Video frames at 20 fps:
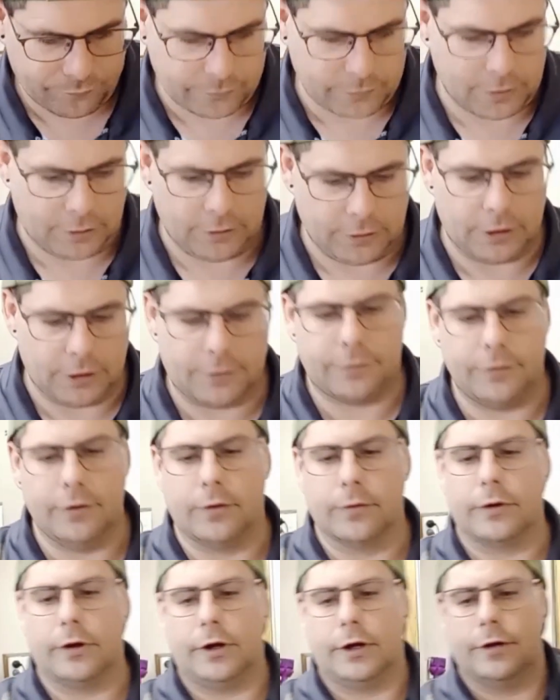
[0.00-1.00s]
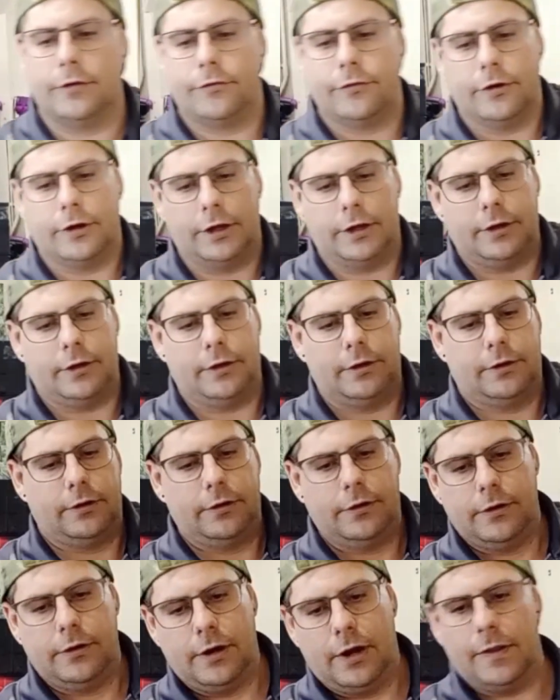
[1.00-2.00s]
I like the old iron sight,
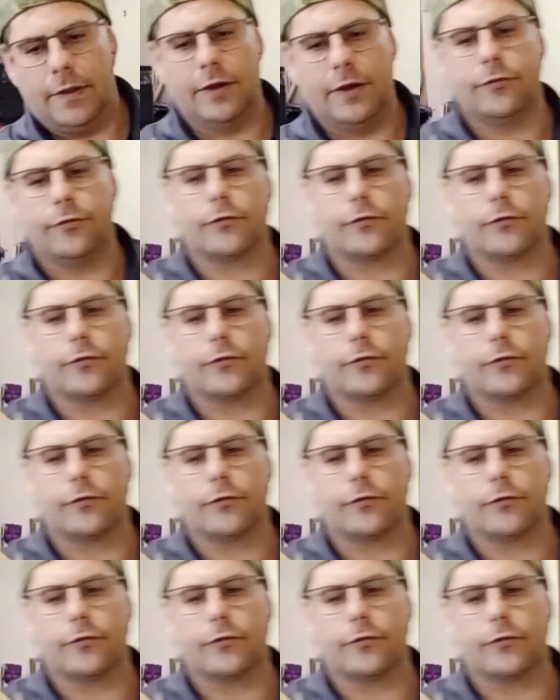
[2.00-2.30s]
and that's